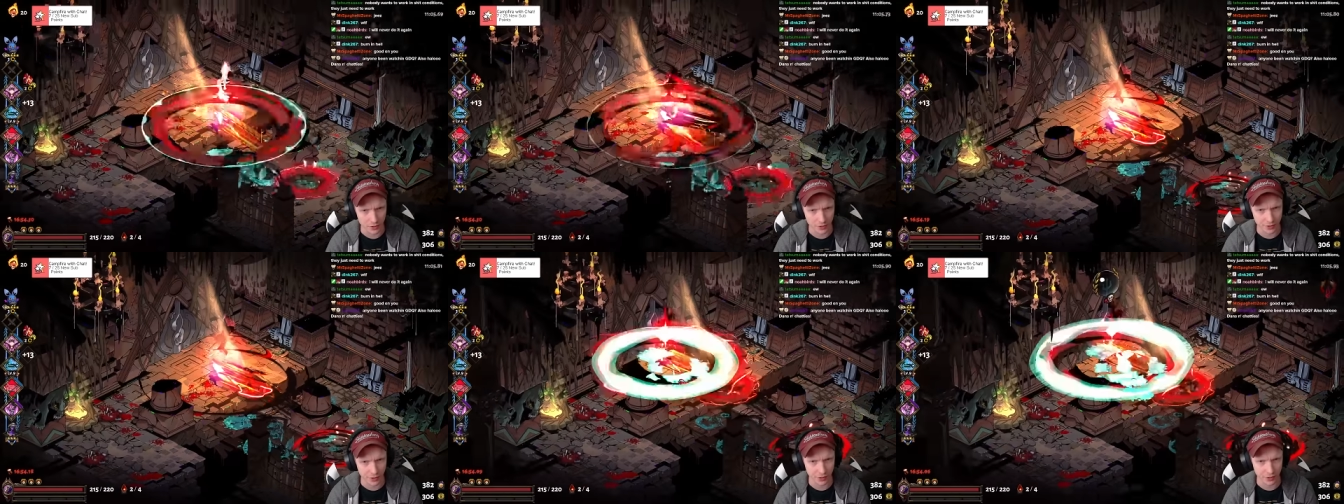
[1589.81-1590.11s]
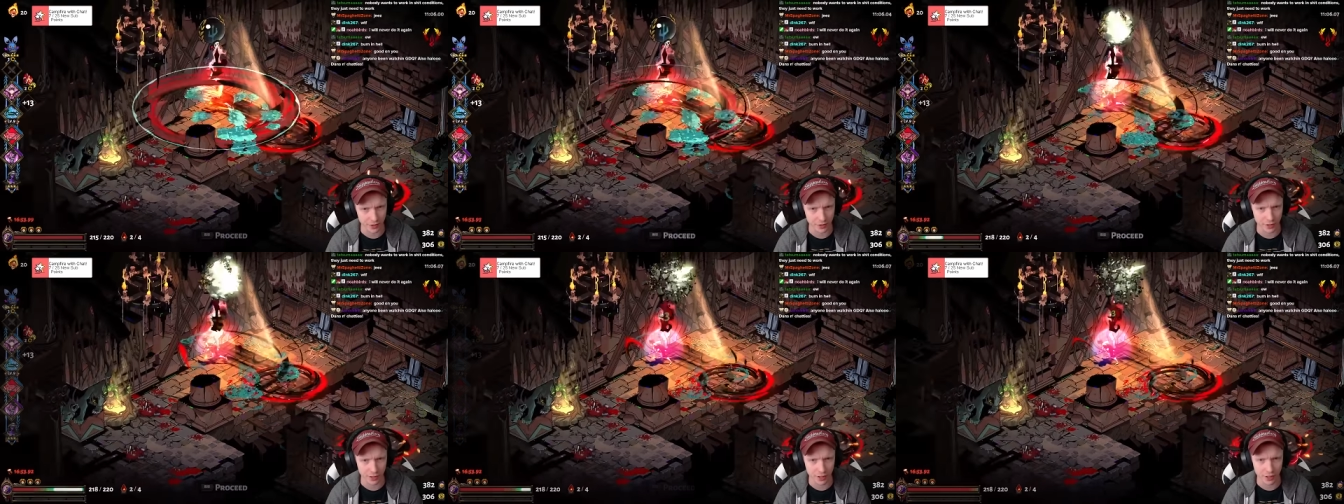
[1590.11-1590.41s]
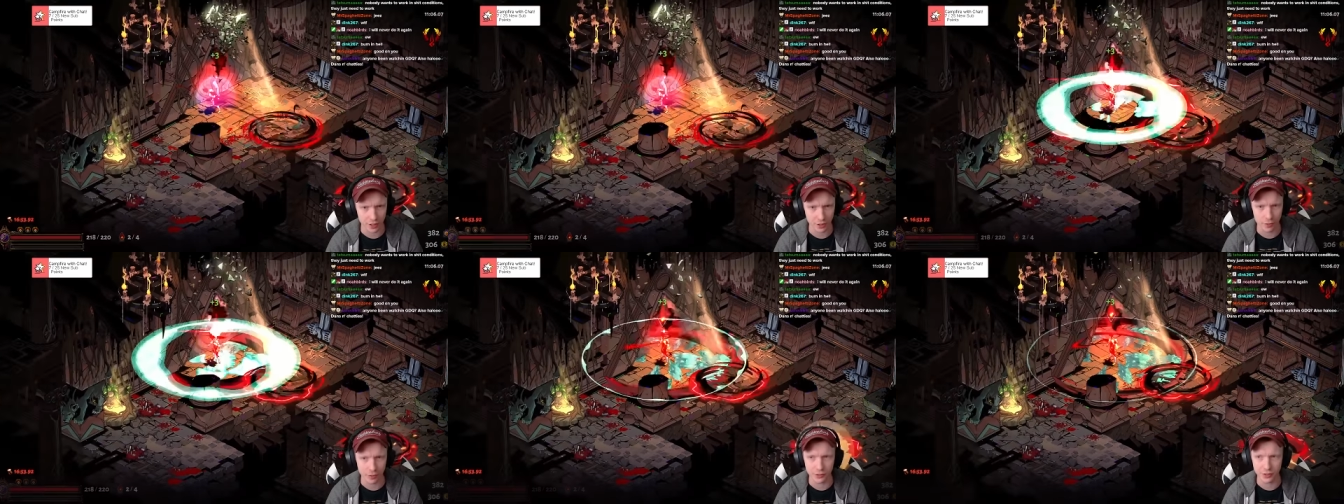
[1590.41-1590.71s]
started
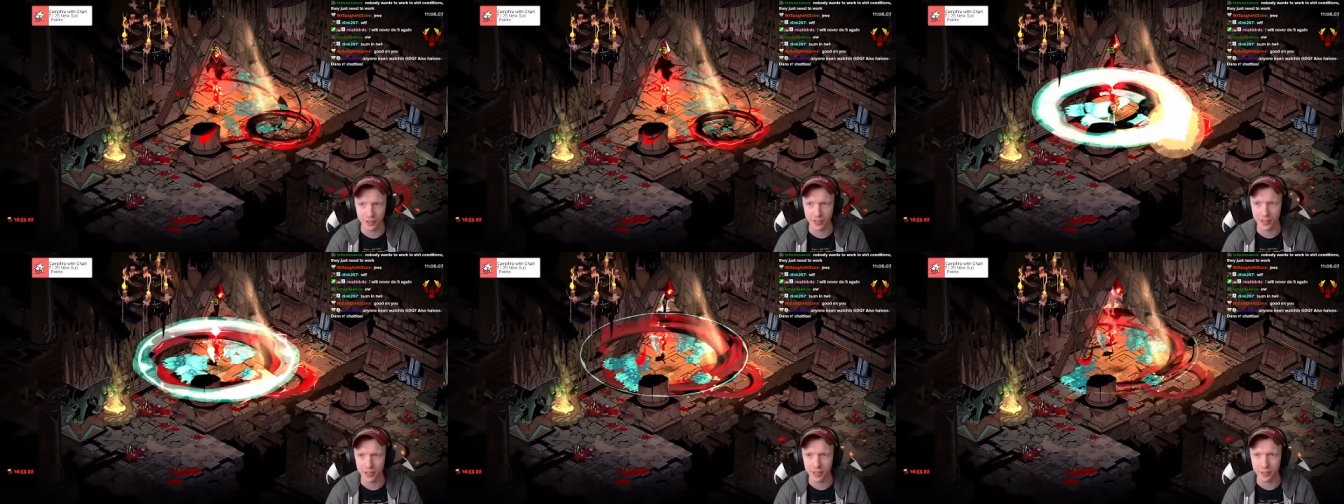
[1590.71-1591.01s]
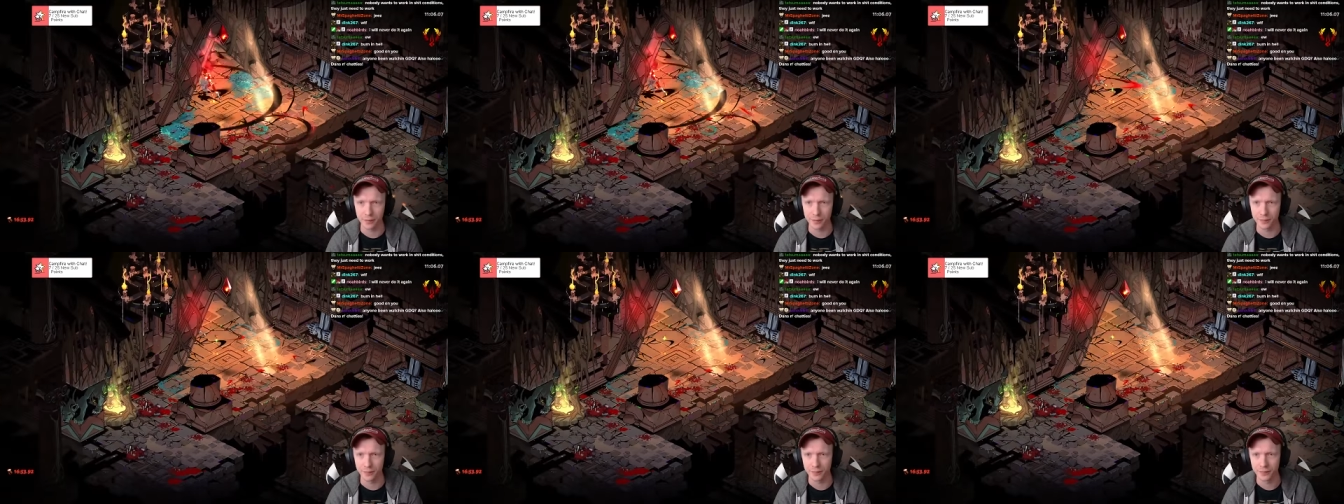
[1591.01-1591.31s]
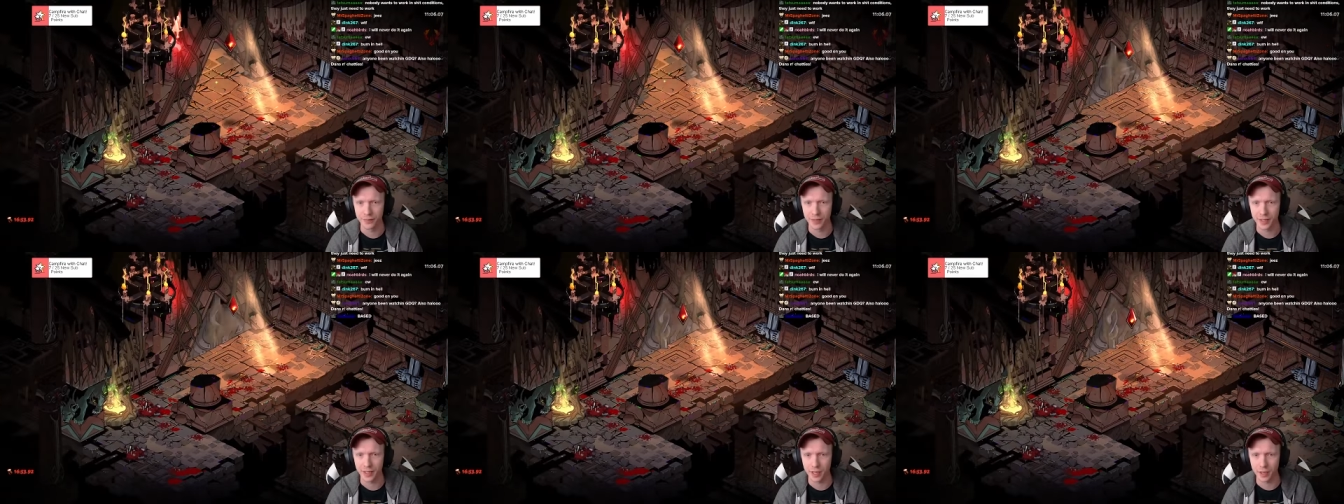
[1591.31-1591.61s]
accusing him
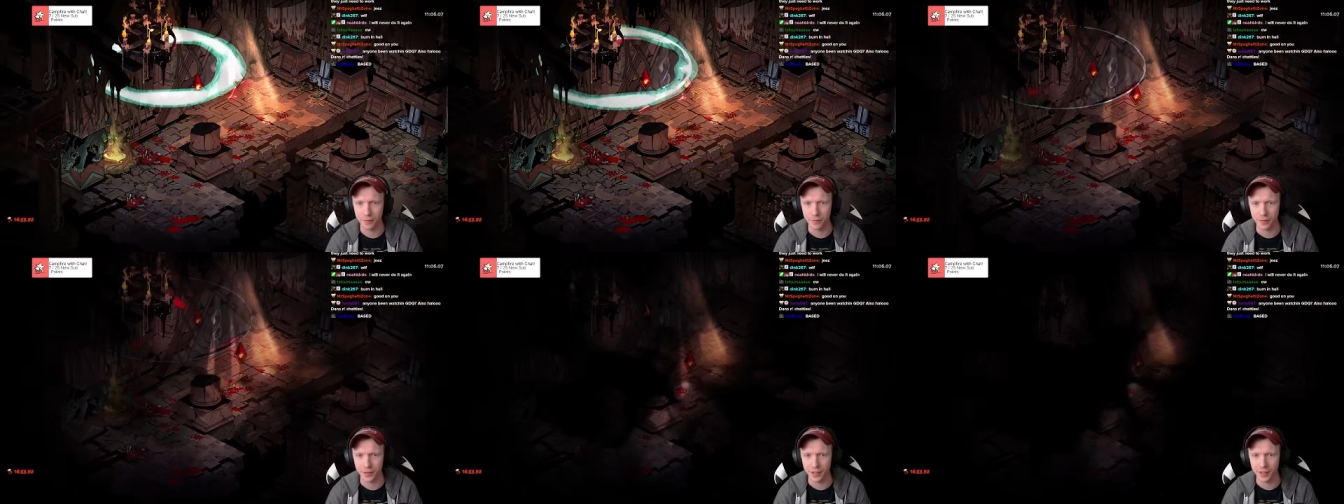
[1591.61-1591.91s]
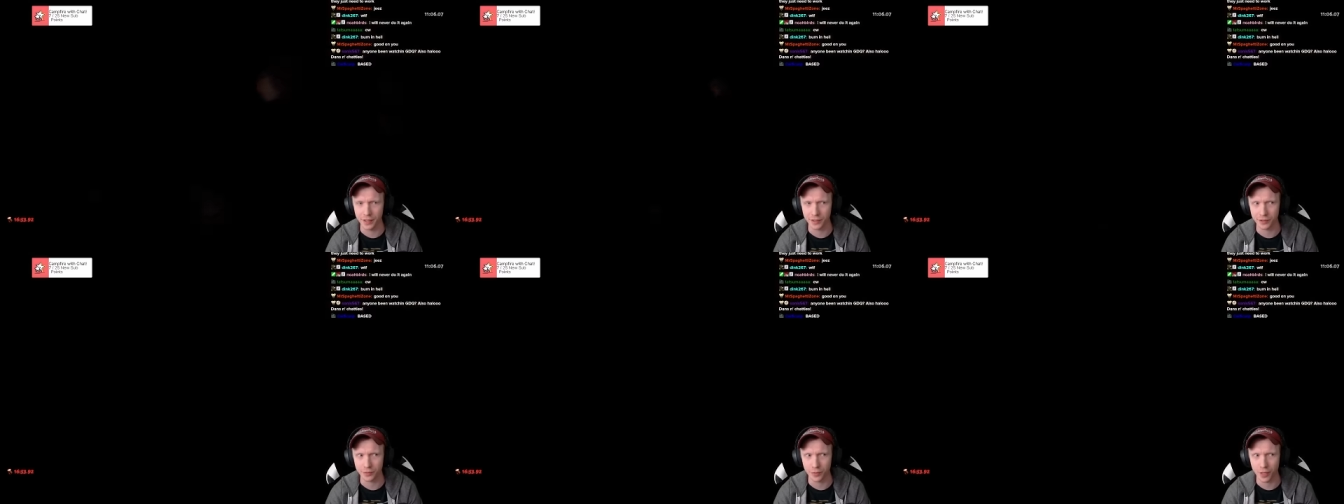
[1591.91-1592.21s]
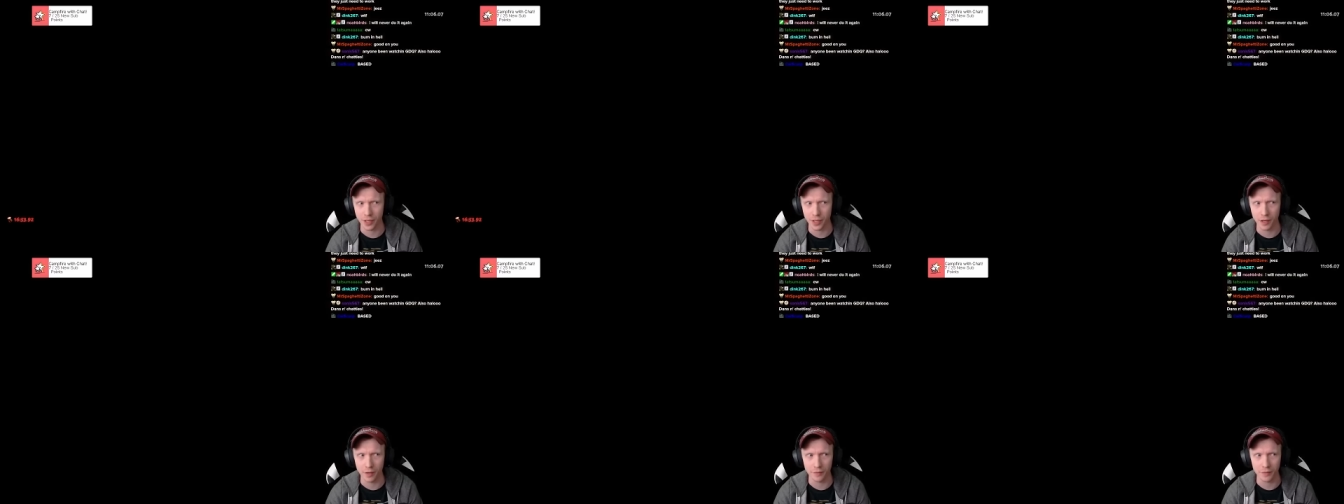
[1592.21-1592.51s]
of things
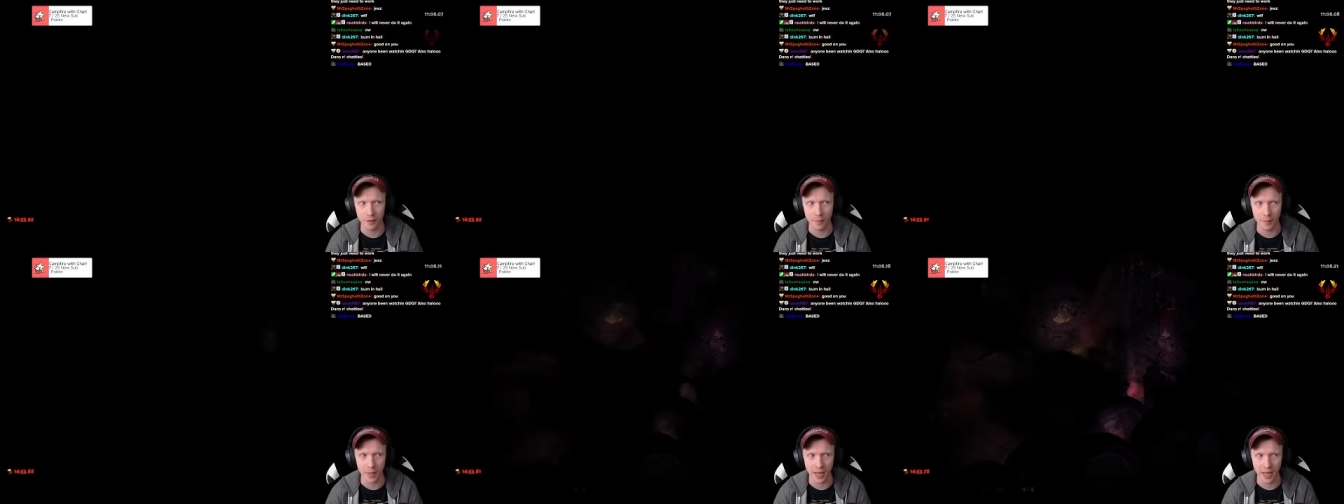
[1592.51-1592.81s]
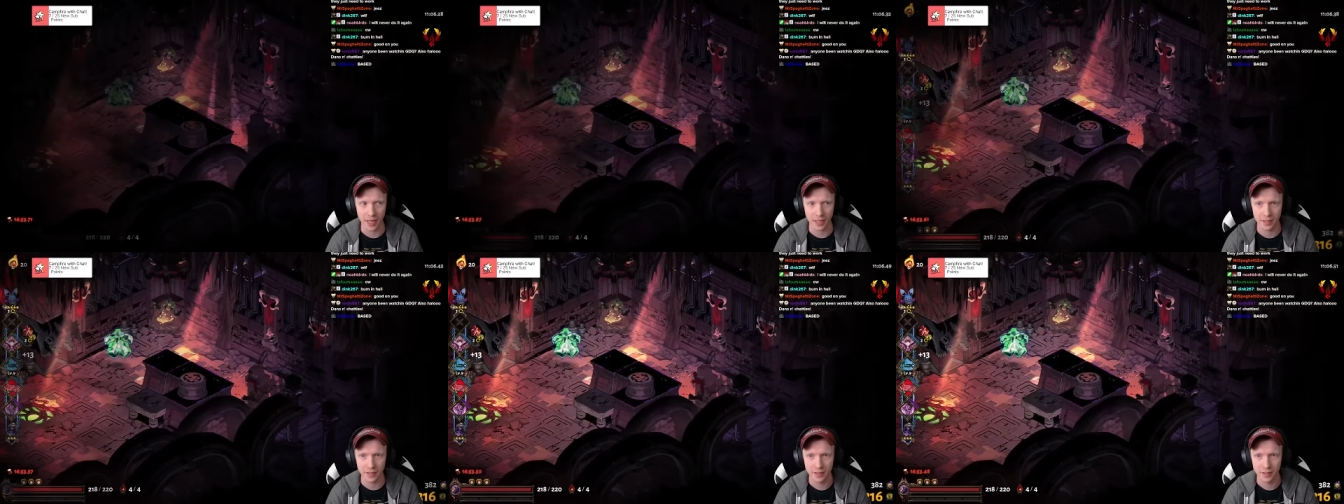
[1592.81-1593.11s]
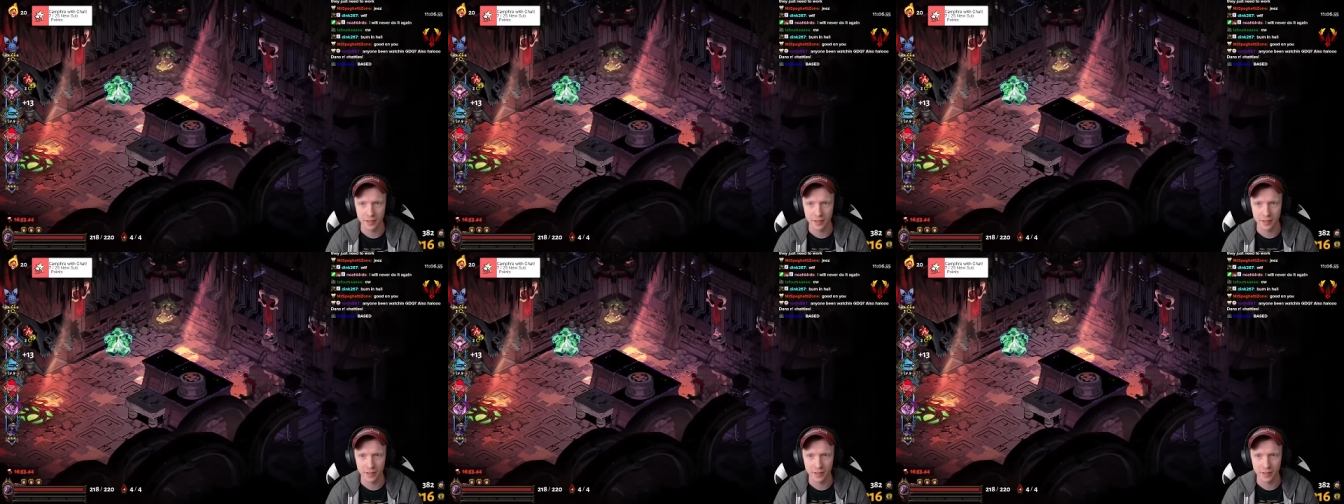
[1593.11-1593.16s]
right off the bat.